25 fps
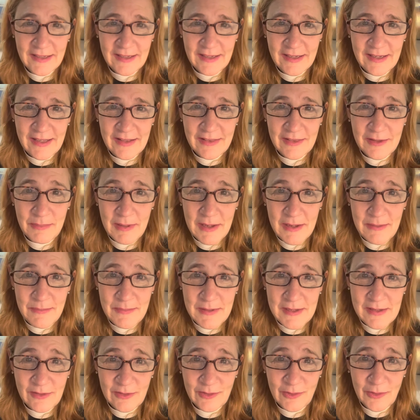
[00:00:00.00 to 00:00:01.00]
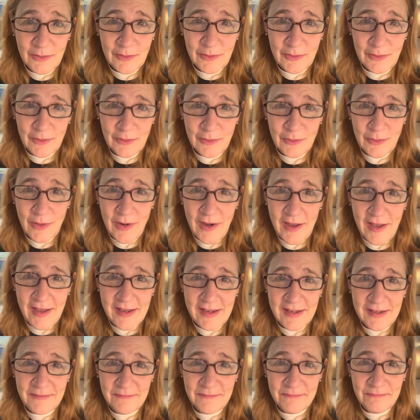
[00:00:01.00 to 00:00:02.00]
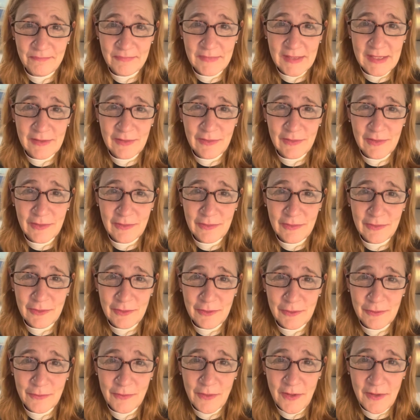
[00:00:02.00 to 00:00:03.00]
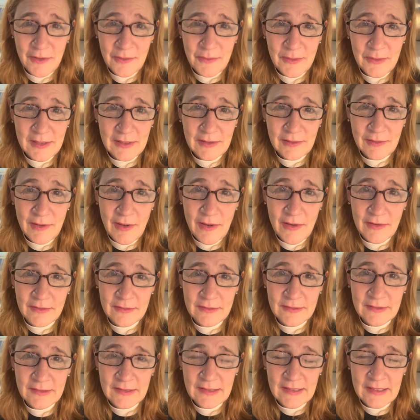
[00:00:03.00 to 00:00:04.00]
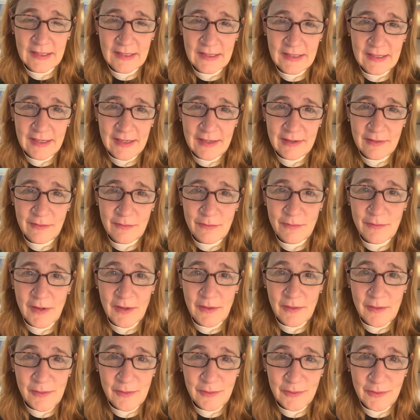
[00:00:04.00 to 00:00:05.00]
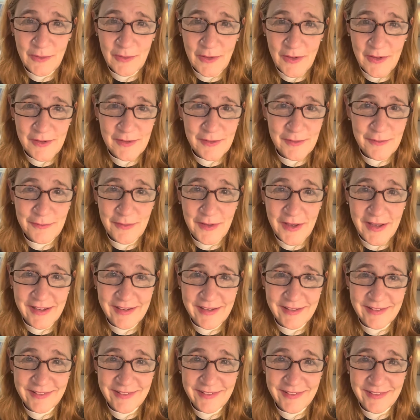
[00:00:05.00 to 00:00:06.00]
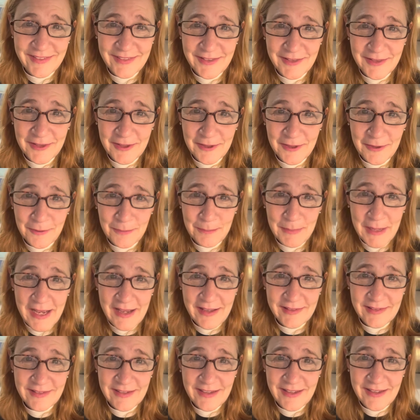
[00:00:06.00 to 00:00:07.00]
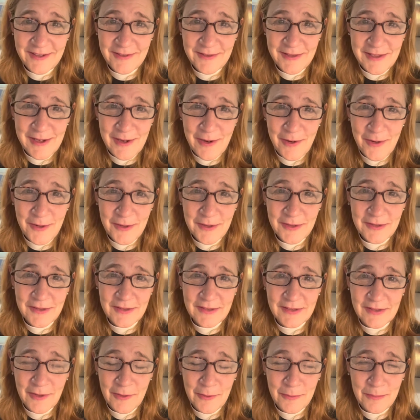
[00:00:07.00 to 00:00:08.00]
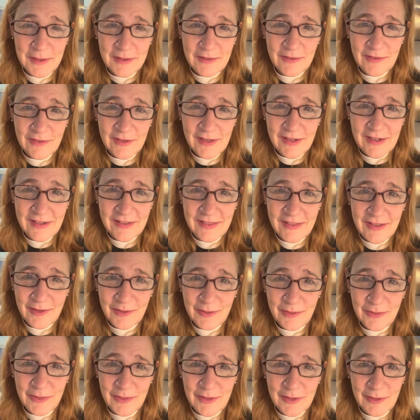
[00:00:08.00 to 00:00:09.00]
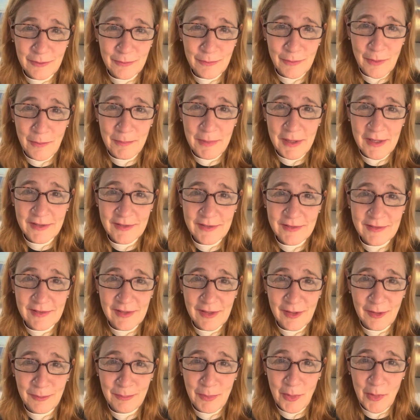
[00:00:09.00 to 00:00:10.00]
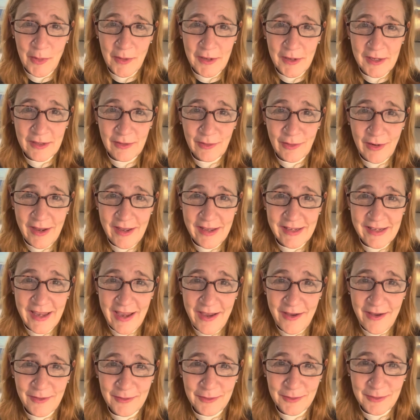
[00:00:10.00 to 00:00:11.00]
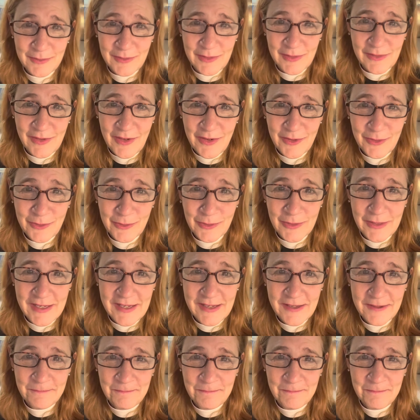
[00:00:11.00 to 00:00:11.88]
and the baby starts to cry his sisters following along, and Pharaoh's daughter finds the little basket, the ark, and opens it, and there's this robust little boy crying out because he's hungry.